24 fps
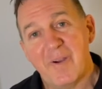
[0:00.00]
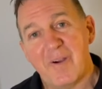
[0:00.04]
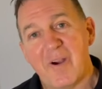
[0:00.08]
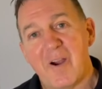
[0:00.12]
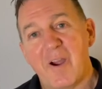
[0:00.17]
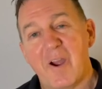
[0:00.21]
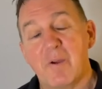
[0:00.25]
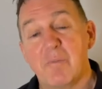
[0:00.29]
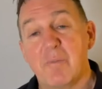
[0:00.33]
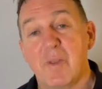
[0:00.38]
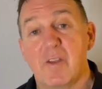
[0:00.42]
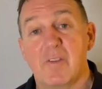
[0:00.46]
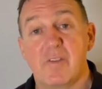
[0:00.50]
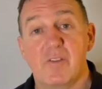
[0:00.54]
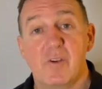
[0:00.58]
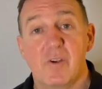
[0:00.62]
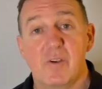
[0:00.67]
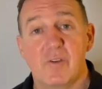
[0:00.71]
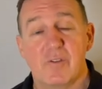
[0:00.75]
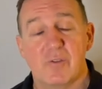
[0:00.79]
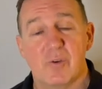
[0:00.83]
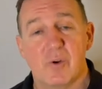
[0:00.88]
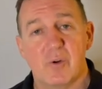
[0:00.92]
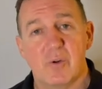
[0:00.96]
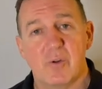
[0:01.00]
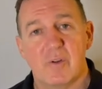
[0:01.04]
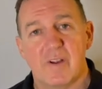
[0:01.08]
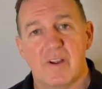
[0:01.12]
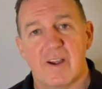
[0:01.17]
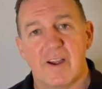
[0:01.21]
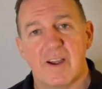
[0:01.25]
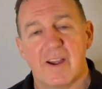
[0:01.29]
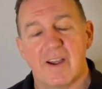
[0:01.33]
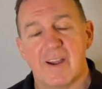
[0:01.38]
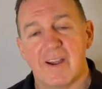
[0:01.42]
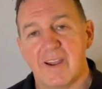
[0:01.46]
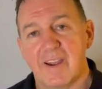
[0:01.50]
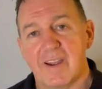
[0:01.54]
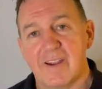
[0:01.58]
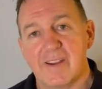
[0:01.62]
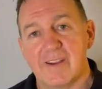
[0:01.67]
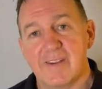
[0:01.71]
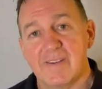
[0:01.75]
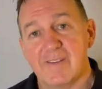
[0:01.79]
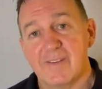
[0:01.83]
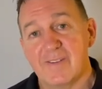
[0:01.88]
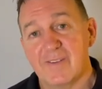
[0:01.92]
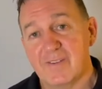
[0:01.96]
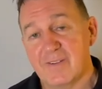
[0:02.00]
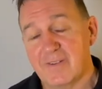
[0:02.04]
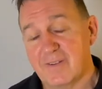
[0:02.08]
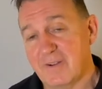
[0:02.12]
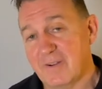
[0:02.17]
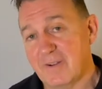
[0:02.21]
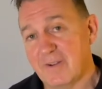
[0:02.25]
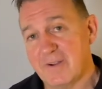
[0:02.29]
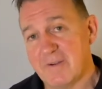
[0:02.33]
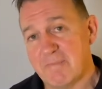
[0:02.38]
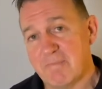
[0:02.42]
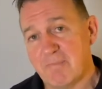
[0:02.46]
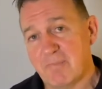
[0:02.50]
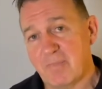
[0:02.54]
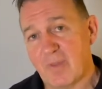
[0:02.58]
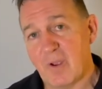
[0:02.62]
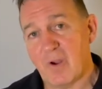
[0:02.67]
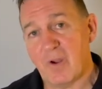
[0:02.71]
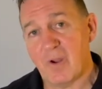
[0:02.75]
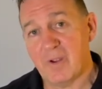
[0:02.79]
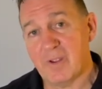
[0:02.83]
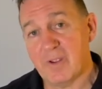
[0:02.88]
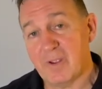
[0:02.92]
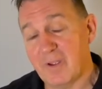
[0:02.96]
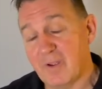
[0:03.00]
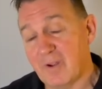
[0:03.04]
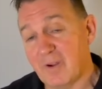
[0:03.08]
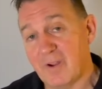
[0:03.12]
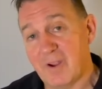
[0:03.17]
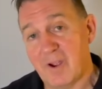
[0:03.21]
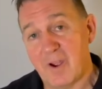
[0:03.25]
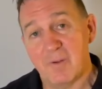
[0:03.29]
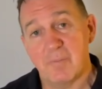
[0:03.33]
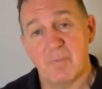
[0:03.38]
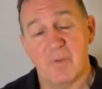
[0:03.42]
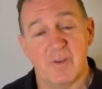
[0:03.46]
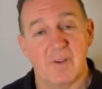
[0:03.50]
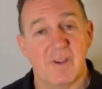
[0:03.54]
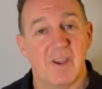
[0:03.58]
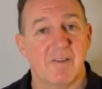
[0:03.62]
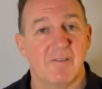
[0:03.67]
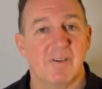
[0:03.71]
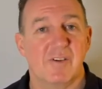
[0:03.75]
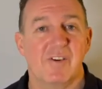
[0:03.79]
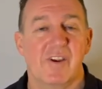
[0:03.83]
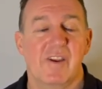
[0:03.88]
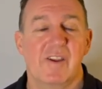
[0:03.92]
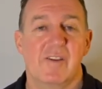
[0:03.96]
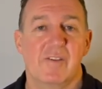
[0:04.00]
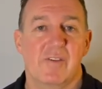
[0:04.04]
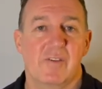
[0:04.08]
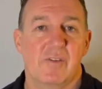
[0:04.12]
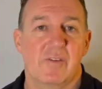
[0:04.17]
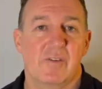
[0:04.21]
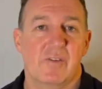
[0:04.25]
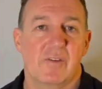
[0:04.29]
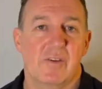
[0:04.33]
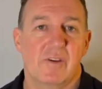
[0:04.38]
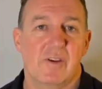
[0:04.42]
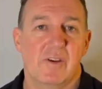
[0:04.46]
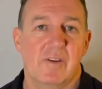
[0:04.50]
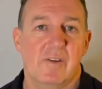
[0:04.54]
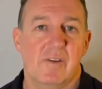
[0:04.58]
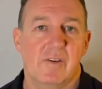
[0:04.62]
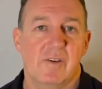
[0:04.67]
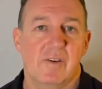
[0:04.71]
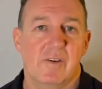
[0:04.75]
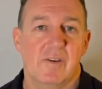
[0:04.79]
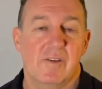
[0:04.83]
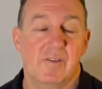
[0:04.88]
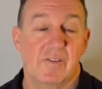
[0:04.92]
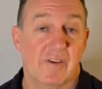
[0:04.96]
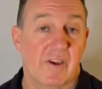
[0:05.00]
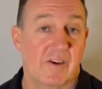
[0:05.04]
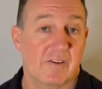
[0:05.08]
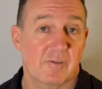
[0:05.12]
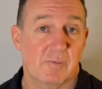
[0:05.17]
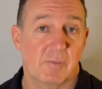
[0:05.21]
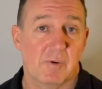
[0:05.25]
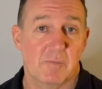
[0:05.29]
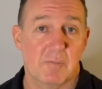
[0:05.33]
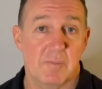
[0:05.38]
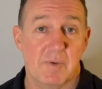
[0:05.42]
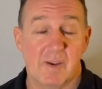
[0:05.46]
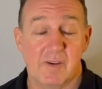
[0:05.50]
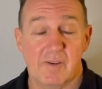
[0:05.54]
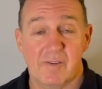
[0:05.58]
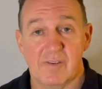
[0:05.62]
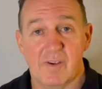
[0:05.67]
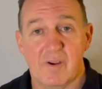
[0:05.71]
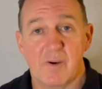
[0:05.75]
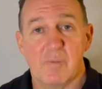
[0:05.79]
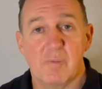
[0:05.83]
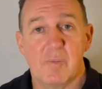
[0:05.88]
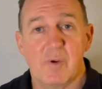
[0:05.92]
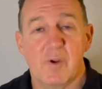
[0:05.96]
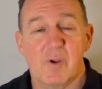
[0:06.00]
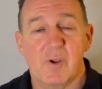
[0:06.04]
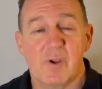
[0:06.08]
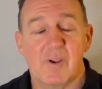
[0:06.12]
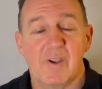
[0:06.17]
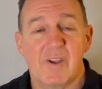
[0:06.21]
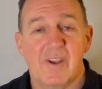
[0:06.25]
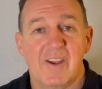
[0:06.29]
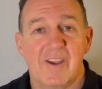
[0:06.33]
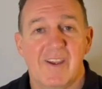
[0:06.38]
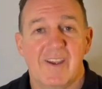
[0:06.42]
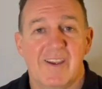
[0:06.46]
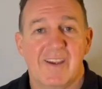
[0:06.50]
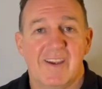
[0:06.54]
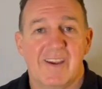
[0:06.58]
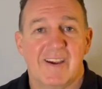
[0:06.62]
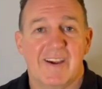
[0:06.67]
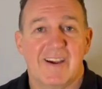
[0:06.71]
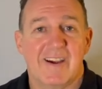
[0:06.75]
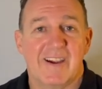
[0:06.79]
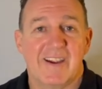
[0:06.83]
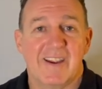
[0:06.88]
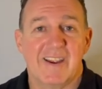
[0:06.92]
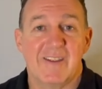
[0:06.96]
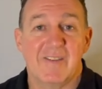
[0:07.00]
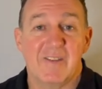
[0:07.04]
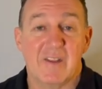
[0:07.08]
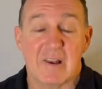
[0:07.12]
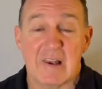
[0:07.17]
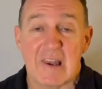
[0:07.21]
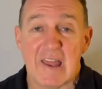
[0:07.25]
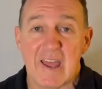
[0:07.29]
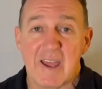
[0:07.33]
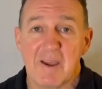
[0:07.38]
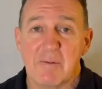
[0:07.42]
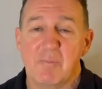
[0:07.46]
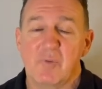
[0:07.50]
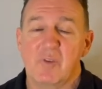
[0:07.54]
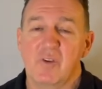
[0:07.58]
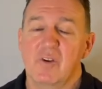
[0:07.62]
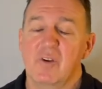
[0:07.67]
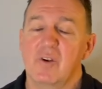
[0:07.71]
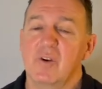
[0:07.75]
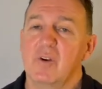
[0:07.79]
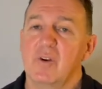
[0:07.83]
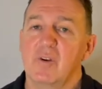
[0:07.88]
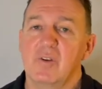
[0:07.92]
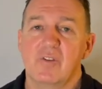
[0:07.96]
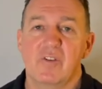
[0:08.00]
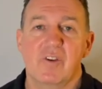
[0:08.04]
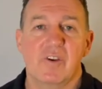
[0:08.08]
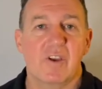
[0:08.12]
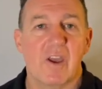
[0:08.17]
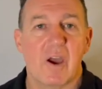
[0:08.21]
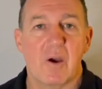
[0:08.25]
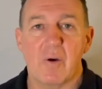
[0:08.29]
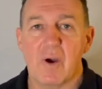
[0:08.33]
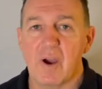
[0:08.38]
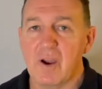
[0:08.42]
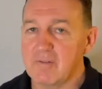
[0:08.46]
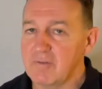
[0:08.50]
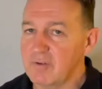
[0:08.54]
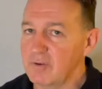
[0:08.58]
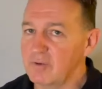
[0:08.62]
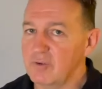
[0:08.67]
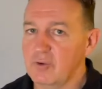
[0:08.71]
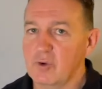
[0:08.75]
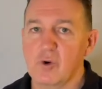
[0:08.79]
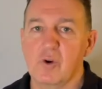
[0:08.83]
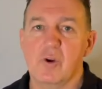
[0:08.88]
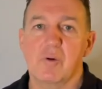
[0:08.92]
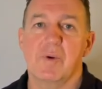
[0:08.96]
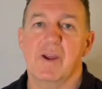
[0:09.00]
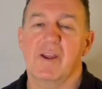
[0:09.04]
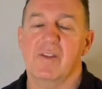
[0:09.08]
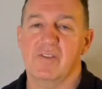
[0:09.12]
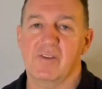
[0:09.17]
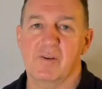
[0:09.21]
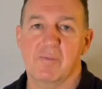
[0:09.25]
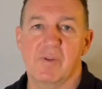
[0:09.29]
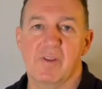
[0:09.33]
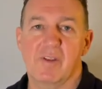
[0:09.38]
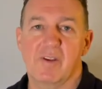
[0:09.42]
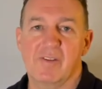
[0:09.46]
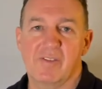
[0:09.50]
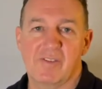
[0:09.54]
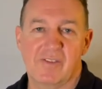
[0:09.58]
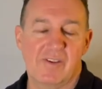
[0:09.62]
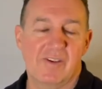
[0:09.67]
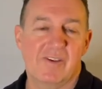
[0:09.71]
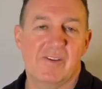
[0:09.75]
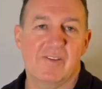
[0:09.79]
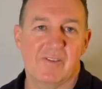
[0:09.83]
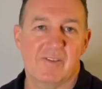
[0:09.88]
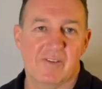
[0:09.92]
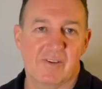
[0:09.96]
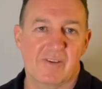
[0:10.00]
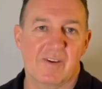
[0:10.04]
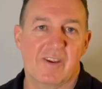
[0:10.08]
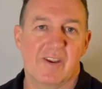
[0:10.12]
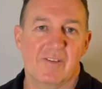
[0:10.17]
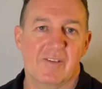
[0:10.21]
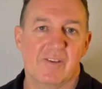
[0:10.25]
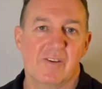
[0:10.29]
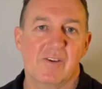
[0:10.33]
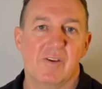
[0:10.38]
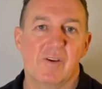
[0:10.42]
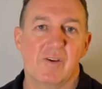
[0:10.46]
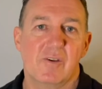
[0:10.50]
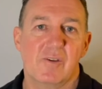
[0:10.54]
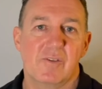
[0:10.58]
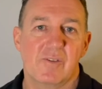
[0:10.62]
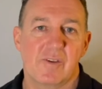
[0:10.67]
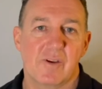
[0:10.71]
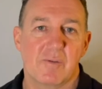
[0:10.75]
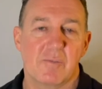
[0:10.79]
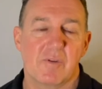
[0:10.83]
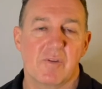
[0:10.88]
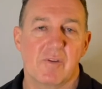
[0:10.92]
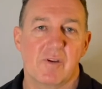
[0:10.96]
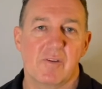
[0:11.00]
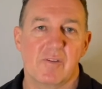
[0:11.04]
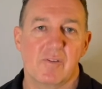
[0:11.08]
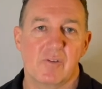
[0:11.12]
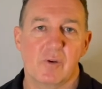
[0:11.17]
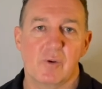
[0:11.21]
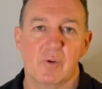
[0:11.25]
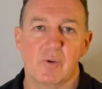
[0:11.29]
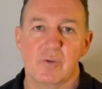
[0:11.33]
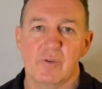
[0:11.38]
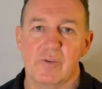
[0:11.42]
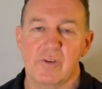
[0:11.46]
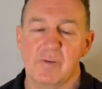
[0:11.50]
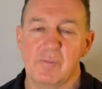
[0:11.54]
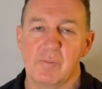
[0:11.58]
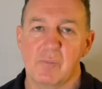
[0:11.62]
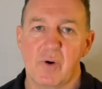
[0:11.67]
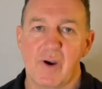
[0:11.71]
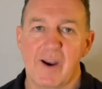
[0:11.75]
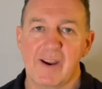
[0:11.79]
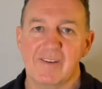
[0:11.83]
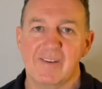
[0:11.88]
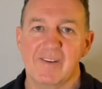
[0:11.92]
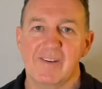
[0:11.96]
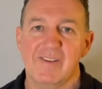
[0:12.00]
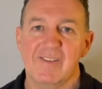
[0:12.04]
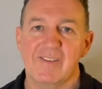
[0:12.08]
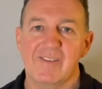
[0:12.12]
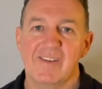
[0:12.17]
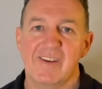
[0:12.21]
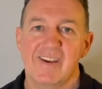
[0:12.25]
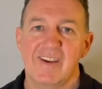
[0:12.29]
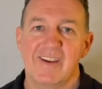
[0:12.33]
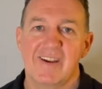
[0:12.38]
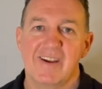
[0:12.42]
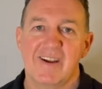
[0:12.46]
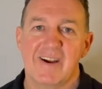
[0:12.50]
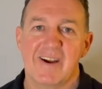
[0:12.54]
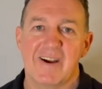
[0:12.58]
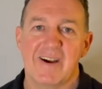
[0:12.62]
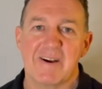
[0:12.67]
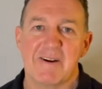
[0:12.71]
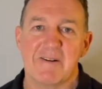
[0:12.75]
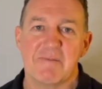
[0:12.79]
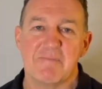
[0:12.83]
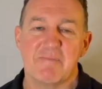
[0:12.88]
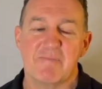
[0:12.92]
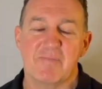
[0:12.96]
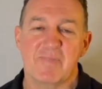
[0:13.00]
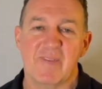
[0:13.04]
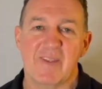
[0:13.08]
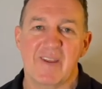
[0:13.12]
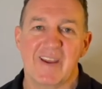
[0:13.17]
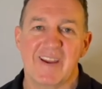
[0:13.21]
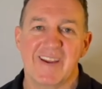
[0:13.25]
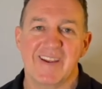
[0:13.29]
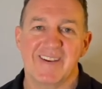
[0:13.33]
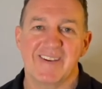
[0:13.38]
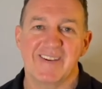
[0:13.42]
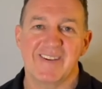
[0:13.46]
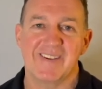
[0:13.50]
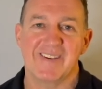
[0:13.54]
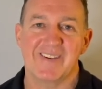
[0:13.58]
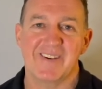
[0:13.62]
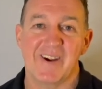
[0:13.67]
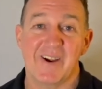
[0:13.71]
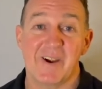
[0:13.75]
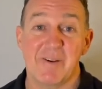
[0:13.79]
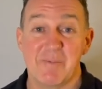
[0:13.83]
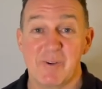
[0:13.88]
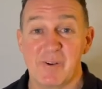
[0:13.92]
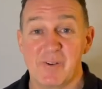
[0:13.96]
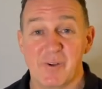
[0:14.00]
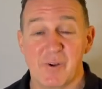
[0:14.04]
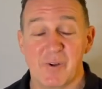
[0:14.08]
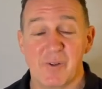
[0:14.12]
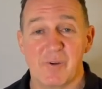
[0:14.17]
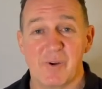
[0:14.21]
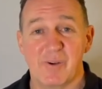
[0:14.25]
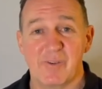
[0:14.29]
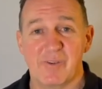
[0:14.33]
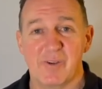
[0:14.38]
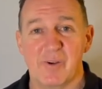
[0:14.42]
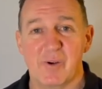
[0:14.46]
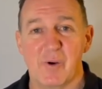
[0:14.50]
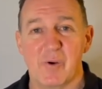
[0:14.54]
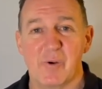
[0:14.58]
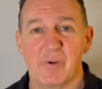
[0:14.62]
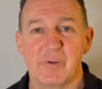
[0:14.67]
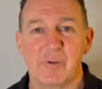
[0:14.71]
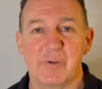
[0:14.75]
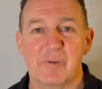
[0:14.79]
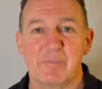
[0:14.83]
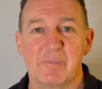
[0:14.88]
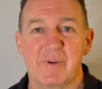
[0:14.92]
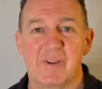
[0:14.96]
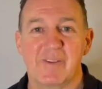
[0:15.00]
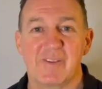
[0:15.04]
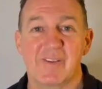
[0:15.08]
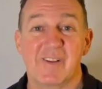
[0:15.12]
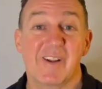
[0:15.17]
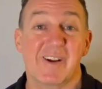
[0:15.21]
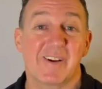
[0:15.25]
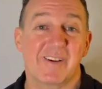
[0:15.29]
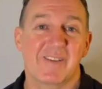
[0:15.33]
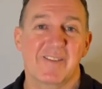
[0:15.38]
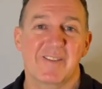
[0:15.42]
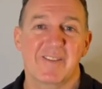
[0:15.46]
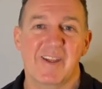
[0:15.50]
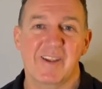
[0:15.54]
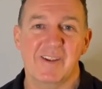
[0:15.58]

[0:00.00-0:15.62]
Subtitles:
I hope that's useful. And I hope that you have a chance in the discussion with me, Selberg, in the lab to go over and talk about some of these things and get to use some of these tools in practice. And I hope you enjoy the rest of the course. Best of luck.